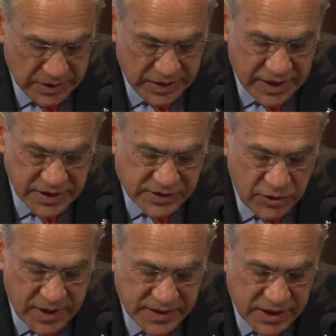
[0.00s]
The latest
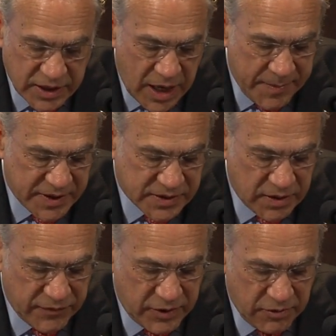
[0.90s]
U.S. economic
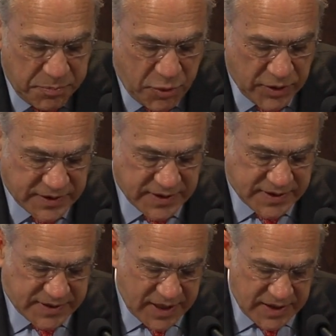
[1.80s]
survey reports
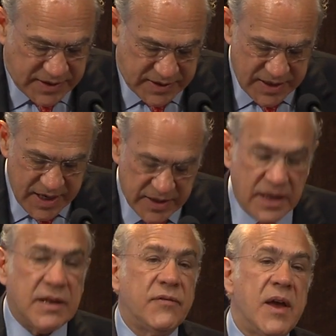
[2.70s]
that states
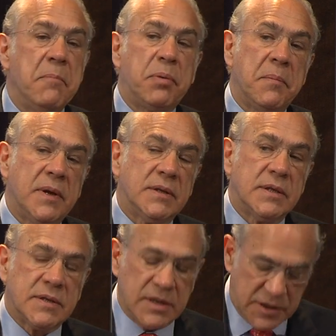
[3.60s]
that have
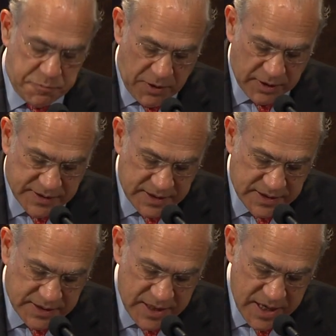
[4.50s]
implemented such
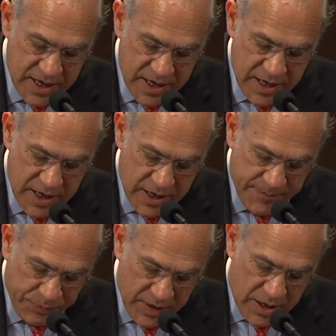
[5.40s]
policies
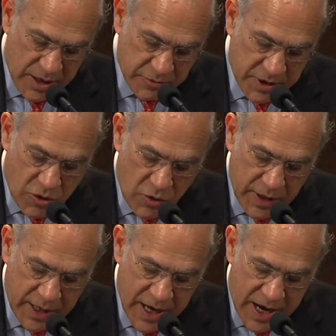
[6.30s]
are
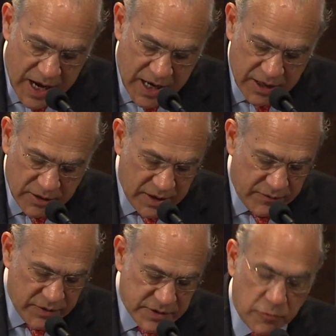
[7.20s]
recording higher
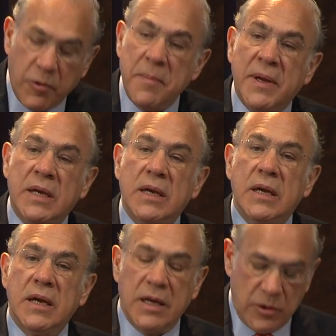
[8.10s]
levels of women
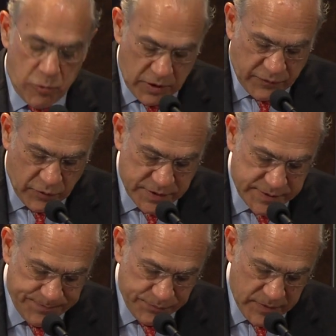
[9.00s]
in the
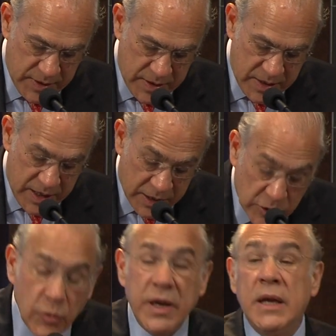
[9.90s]
workforce,
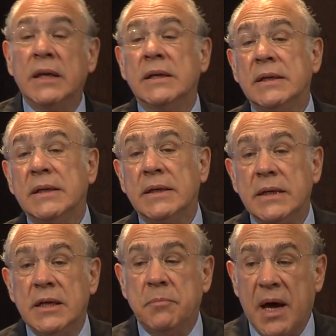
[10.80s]
including
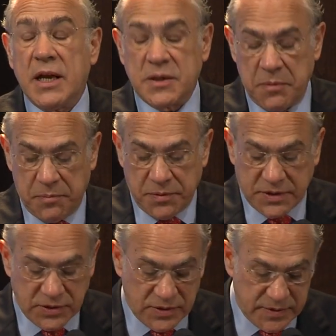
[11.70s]
in management
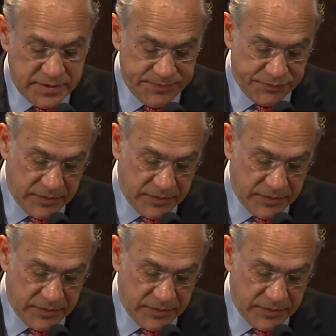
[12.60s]
positions.